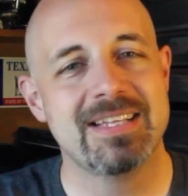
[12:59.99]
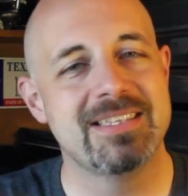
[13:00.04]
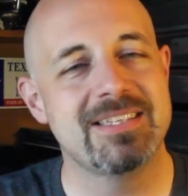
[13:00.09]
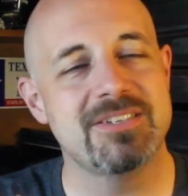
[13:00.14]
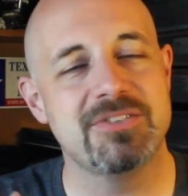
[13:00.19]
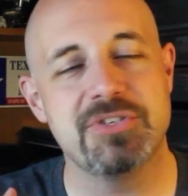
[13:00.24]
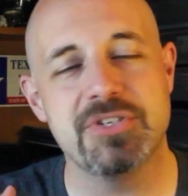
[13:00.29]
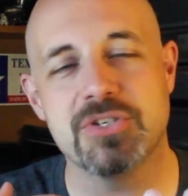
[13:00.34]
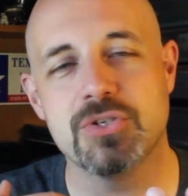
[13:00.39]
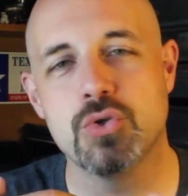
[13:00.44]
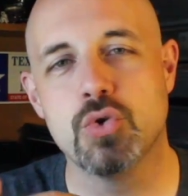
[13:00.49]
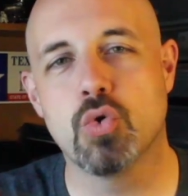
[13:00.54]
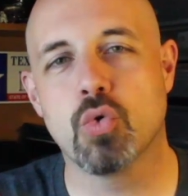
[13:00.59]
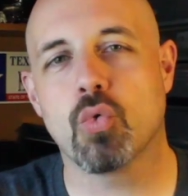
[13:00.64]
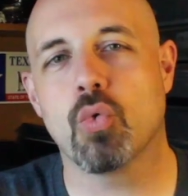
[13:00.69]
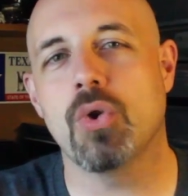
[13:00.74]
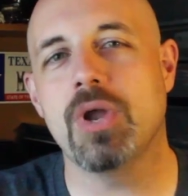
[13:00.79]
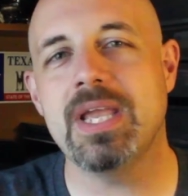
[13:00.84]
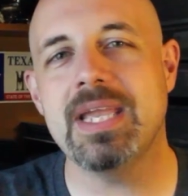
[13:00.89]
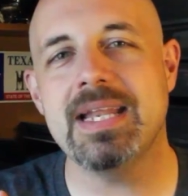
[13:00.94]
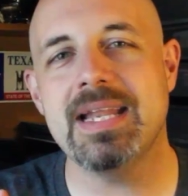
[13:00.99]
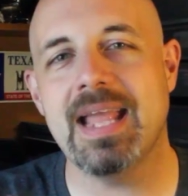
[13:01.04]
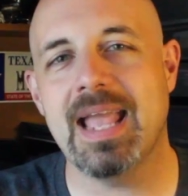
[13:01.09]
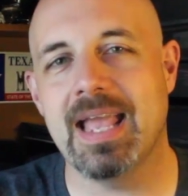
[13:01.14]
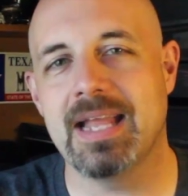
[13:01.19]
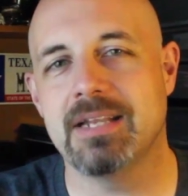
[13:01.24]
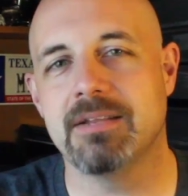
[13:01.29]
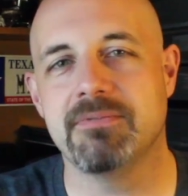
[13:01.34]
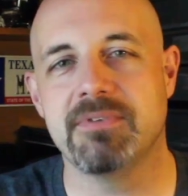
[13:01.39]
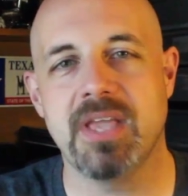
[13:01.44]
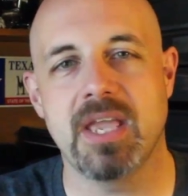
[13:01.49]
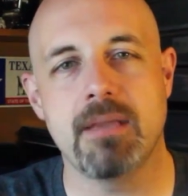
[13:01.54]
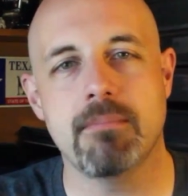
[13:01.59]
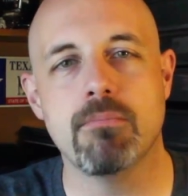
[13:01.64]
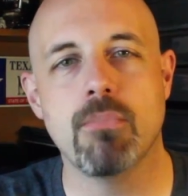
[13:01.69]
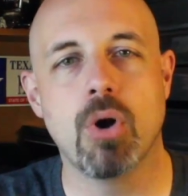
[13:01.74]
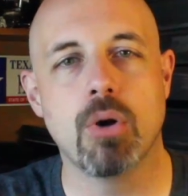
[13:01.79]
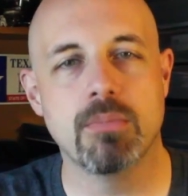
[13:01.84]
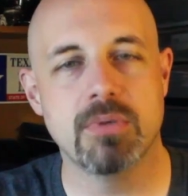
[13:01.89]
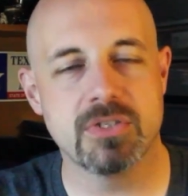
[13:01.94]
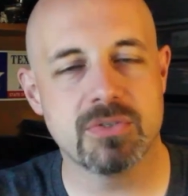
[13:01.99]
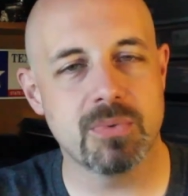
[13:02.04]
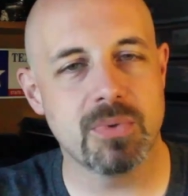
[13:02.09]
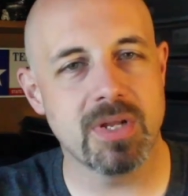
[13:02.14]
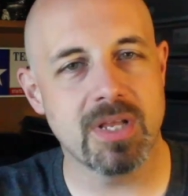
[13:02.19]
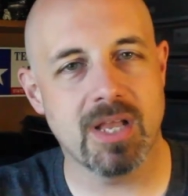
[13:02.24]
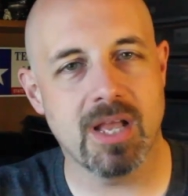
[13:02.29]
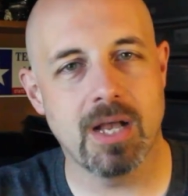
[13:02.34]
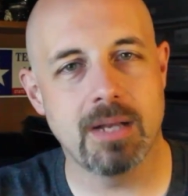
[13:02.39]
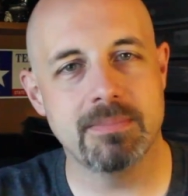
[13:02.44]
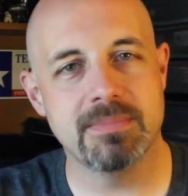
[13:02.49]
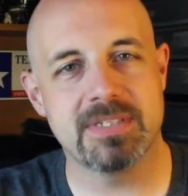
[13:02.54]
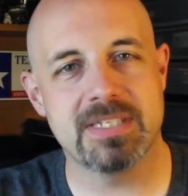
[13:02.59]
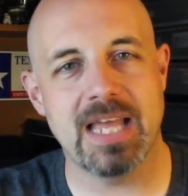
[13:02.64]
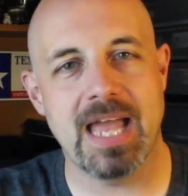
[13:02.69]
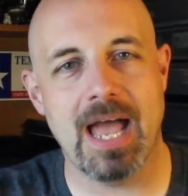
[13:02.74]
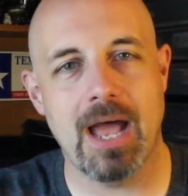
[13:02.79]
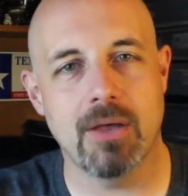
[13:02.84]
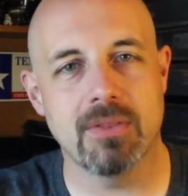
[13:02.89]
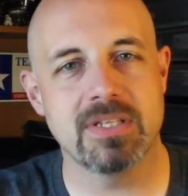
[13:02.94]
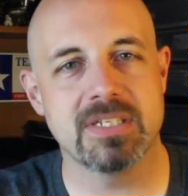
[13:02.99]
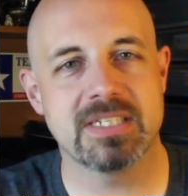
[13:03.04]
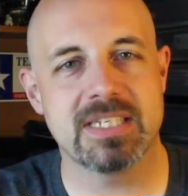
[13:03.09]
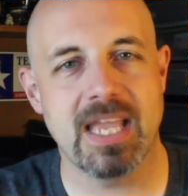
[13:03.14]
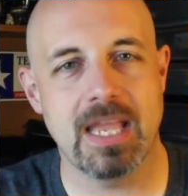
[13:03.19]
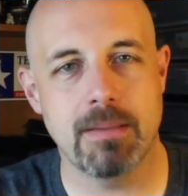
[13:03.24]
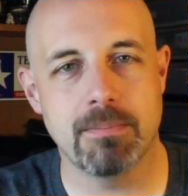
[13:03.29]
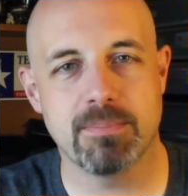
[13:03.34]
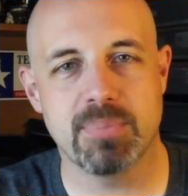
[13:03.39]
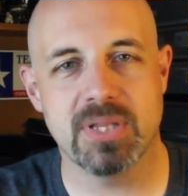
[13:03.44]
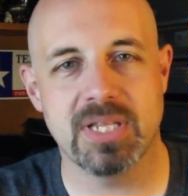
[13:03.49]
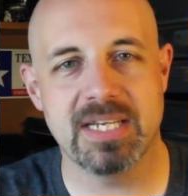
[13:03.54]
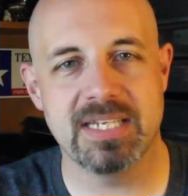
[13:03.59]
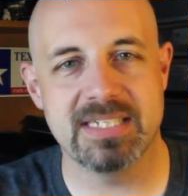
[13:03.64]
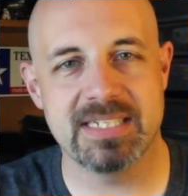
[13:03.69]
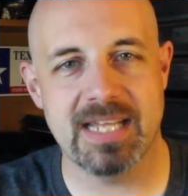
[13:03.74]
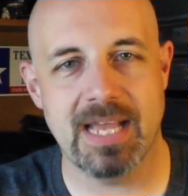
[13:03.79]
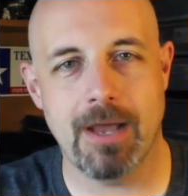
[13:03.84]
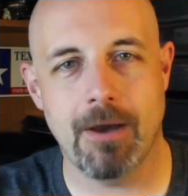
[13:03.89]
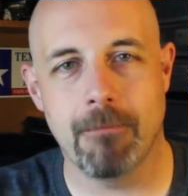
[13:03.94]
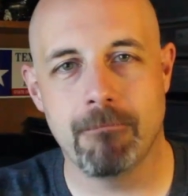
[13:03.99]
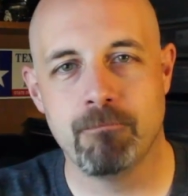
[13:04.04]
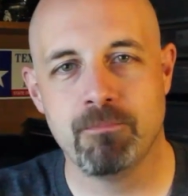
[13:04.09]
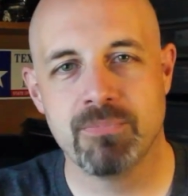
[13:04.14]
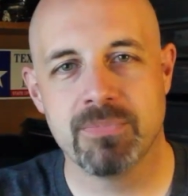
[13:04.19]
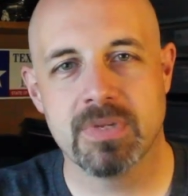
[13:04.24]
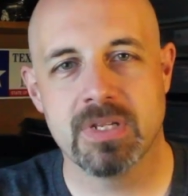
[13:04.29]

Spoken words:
There's just great end of game moments when it comes to how this game plays out.